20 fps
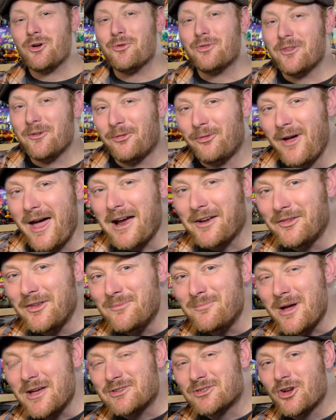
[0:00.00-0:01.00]
the fact that
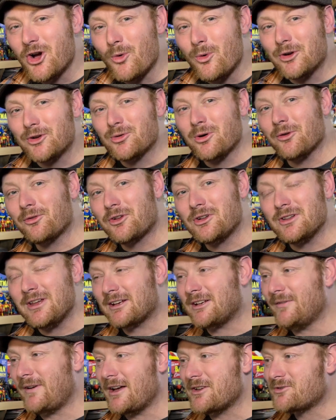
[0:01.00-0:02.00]
Mezco one twelfth
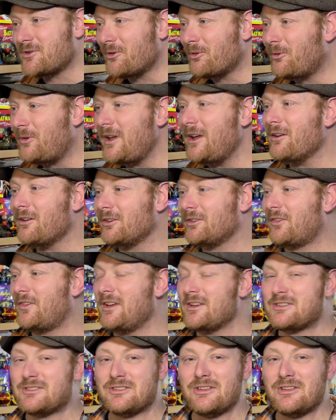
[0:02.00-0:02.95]
Collective has revealed this